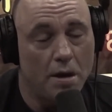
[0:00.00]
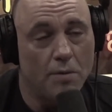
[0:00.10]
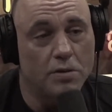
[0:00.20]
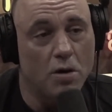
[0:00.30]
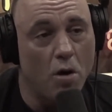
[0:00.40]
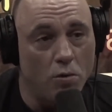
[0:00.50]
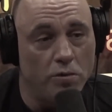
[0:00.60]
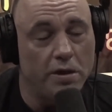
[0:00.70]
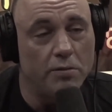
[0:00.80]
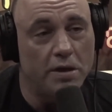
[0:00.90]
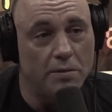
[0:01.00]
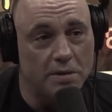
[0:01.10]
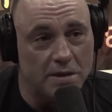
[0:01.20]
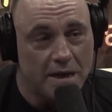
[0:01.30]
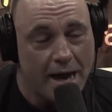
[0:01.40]
It was only when he
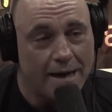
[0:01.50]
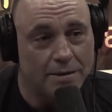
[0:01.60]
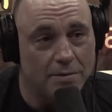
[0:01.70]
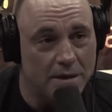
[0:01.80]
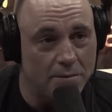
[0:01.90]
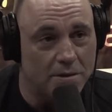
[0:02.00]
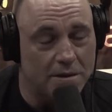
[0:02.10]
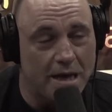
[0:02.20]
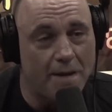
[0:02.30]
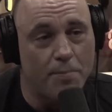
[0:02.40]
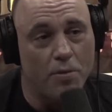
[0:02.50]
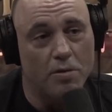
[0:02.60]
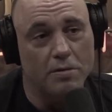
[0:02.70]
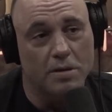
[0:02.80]
was attacked, he was hit with a skateboard,